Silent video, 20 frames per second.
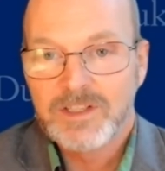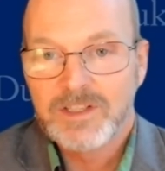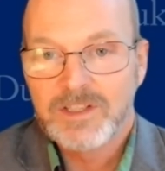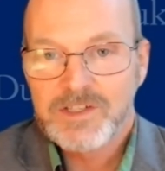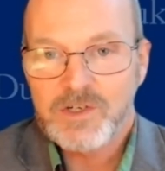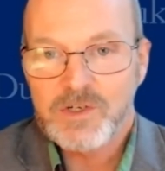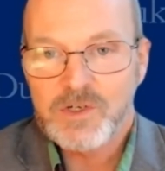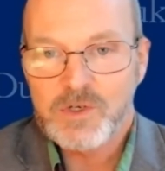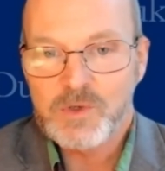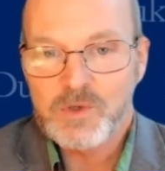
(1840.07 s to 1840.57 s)

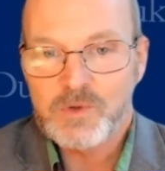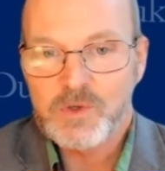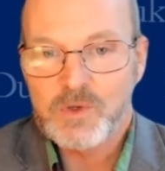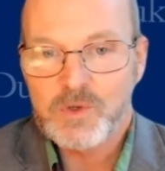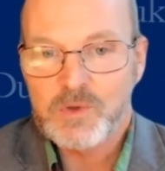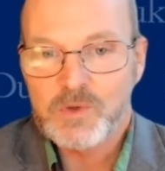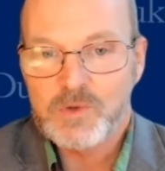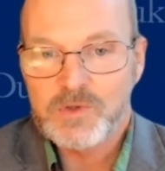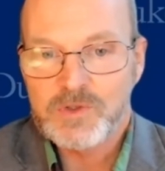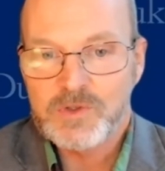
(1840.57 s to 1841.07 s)
So
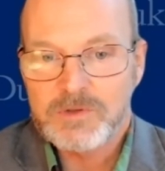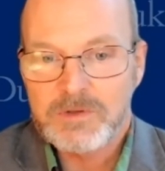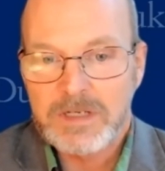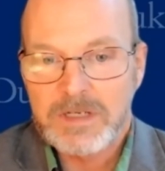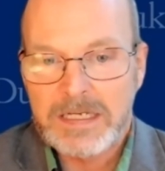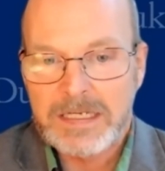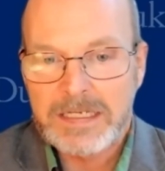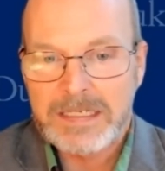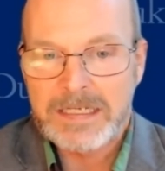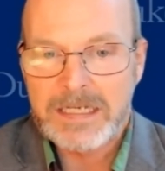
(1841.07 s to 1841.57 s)
there's
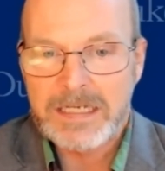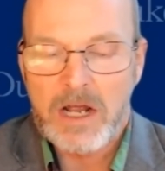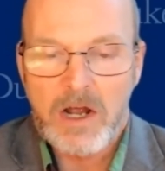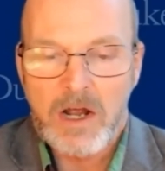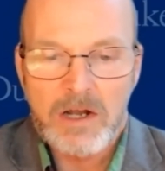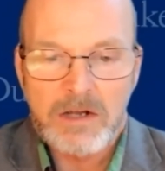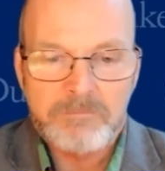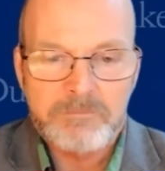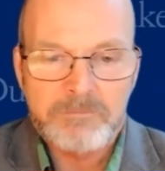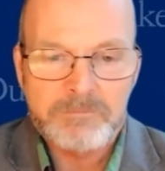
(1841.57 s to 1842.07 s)

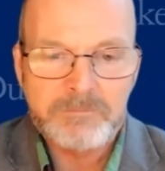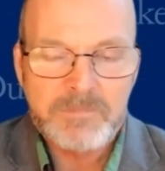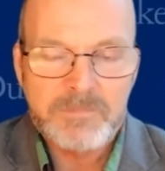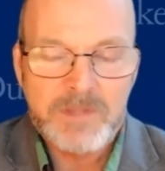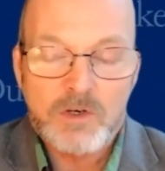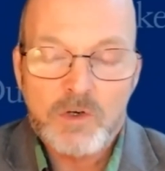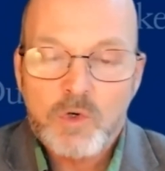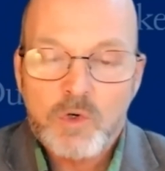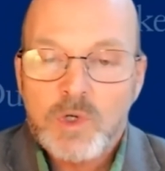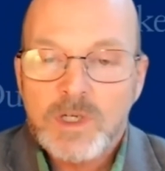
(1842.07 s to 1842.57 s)

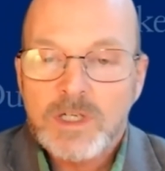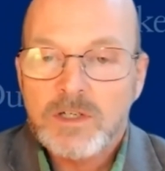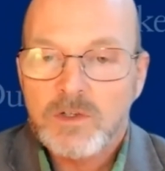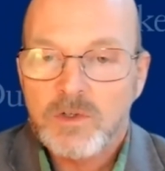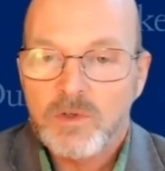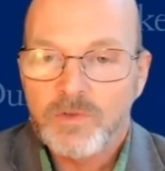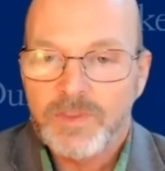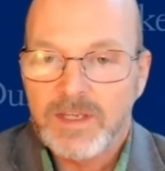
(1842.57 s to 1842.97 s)
the critical